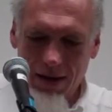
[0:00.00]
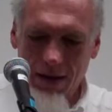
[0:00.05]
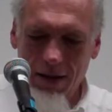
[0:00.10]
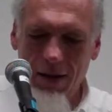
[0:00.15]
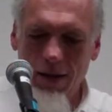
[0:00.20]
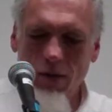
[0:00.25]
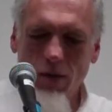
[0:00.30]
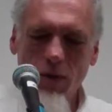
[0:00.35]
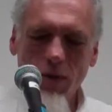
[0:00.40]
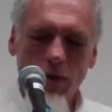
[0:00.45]

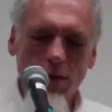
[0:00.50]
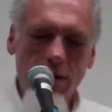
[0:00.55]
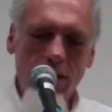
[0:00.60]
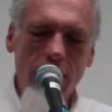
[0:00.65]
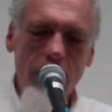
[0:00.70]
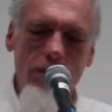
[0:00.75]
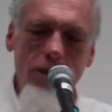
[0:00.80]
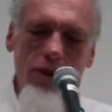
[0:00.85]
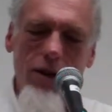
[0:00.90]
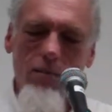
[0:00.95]
This one is
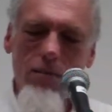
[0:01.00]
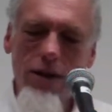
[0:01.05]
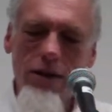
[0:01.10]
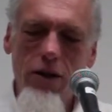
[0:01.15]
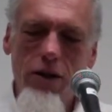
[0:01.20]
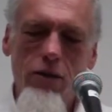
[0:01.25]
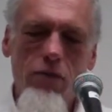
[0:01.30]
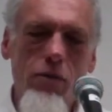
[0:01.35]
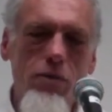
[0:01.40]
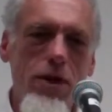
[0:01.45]
tearing up my
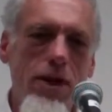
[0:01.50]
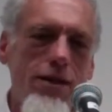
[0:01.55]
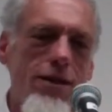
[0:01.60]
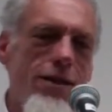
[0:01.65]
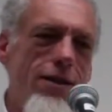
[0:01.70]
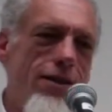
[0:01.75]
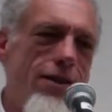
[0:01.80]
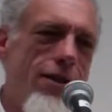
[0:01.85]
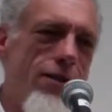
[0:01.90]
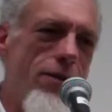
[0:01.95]
note from
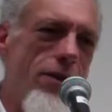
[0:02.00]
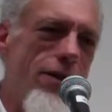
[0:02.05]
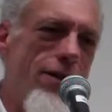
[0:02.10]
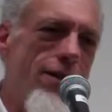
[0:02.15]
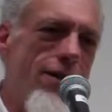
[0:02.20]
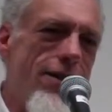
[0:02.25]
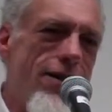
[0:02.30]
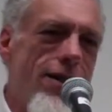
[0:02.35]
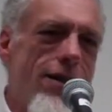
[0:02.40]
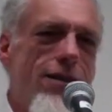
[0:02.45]

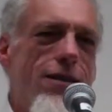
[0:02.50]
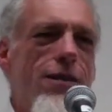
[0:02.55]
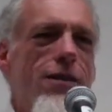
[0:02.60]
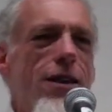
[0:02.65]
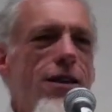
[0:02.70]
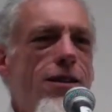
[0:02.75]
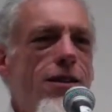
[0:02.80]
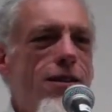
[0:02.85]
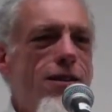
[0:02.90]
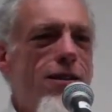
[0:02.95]
1976. In
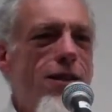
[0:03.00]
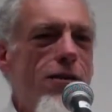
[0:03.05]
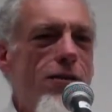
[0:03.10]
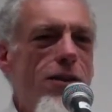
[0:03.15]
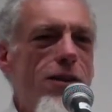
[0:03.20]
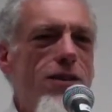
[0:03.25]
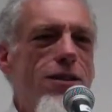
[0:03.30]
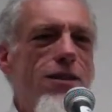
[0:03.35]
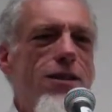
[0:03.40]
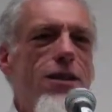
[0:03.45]

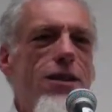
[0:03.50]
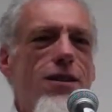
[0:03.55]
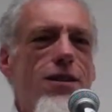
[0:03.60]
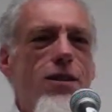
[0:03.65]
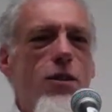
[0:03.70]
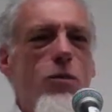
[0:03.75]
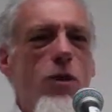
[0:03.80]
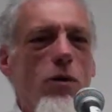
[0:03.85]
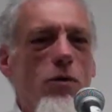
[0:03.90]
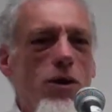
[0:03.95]
1976,
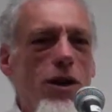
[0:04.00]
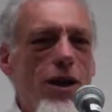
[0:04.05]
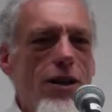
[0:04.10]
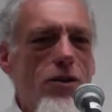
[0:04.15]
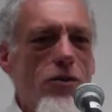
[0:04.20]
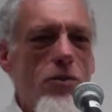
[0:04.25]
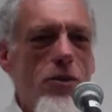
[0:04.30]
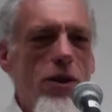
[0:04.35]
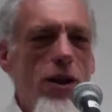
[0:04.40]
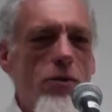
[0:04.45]
then Robert
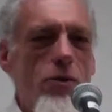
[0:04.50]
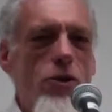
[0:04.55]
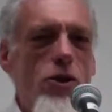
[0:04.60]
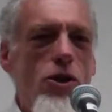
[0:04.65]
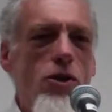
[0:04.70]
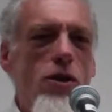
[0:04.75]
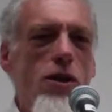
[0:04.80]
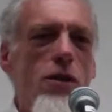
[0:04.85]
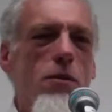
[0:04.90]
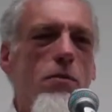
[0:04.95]
Castleberry and I were
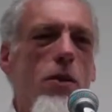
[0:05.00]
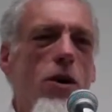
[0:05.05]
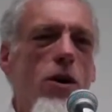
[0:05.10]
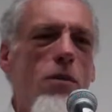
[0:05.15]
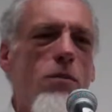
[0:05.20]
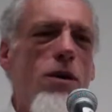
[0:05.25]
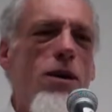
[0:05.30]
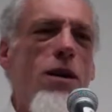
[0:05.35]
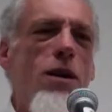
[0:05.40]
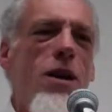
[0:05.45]
sharing an
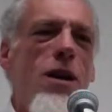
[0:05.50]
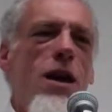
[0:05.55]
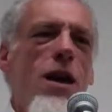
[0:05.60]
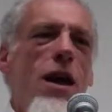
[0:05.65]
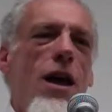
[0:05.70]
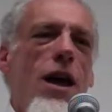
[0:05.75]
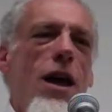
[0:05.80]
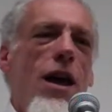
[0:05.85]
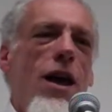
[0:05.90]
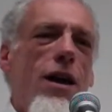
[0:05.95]
apartment,
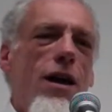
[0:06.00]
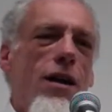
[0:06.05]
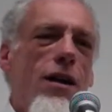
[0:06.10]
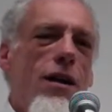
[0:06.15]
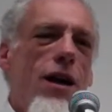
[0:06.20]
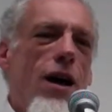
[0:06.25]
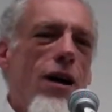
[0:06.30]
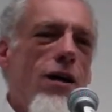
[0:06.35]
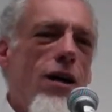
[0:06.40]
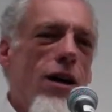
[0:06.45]

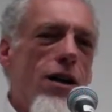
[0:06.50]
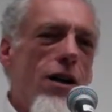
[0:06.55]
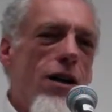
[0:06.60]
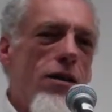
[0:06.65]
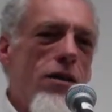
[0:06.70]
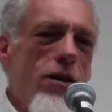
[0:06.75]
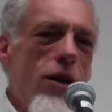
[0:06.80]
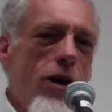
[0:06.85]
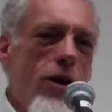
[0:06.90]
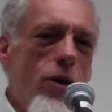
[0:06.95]
and I got a
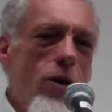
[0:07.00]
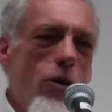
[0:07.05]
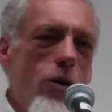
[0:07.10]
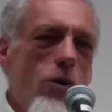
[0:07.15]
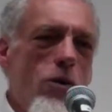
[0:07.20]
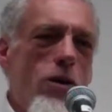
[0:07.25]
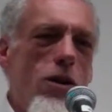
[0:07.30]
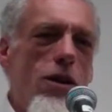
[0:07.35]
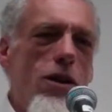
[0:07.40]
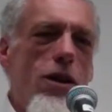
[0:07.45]

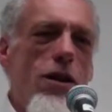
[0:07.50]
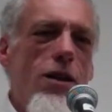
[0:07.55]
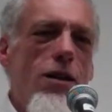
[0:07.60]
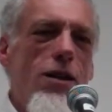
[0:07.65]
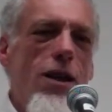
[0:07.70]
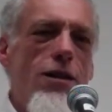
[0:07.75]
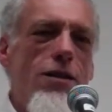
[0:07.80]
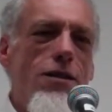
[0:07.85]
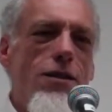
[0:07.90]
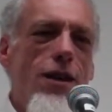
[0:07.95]
note
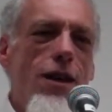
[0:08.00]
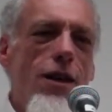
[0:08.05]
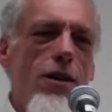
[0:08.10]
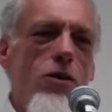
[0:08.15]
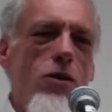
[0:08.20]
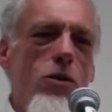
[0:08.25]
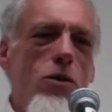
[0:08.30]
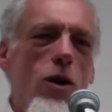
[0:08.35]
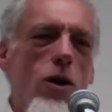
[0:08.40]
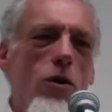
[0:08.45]
that said,
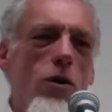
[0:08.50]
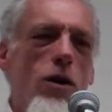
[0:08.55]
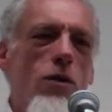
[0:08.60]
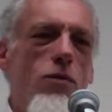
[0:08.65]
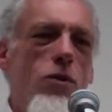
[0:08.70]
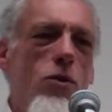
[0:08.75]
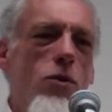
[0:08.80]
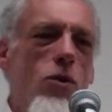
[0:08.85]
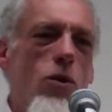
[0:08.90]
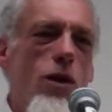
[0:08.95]
if
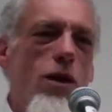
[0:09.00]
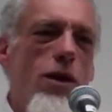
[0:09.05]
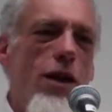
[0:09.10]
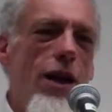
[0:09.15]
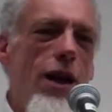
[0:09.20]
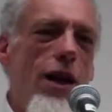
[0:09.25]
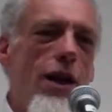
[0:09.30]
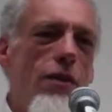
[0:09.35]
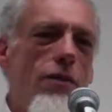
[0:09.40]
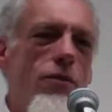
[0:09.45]
you're going to
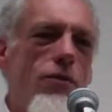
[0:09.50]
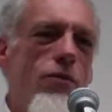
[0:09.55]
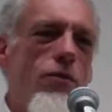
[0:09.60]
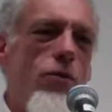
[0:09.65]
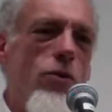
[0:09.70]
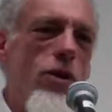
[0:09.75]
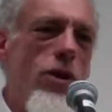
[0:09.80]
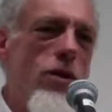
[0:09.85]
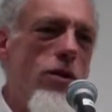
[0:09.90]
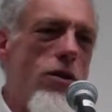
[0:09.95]
have
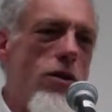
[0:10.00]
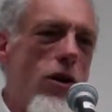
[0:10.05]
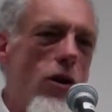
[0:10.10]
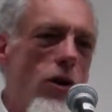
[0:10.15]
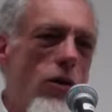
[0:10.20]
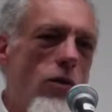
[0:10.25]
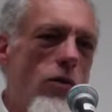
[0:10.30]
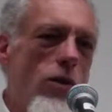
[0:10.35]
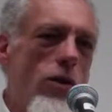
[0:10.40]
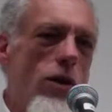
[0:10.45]
friends
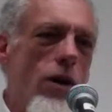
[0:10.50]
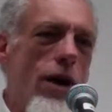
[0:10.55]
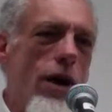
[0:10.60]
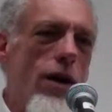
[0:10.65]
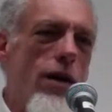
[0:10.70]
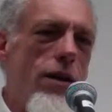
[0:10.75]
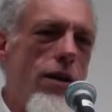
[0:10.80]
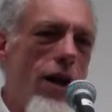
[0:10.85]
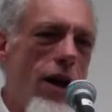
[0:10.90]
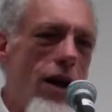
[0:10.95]
over
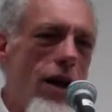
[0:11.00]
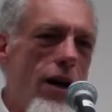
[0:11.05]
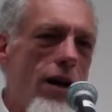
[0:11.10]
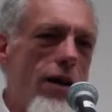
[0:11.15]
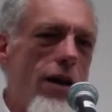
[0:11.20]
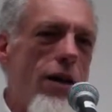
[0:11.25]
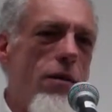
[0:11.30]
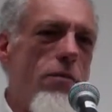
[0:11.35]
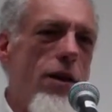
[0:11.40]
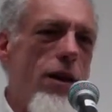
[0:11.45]
at
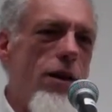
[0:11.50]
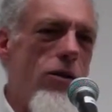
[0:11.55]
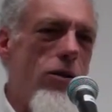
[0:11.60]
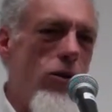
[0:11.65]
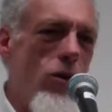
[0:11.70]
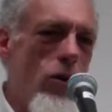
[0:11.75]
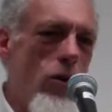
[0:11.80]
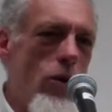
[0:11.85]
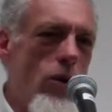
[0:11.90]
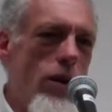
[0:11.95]
night and make
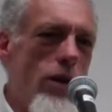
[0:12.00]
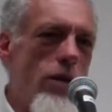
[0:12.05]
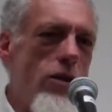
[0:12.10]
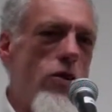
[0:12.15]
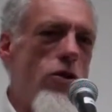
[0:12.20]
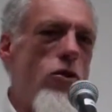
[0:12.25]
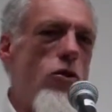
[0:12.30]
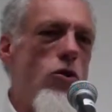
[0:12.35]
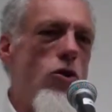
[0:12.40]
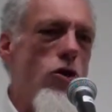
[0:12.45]

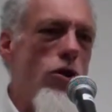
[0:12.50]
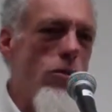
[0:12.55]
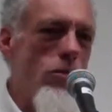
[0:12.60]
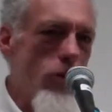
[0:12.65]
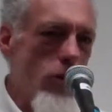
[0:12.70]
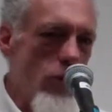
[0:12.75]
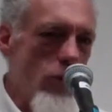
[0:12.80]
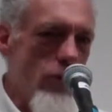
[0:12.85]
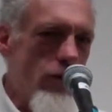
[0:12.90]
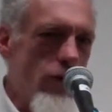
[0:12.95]
noise, you should
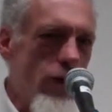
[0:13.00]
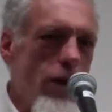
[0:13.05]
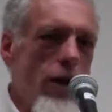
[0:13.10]
move.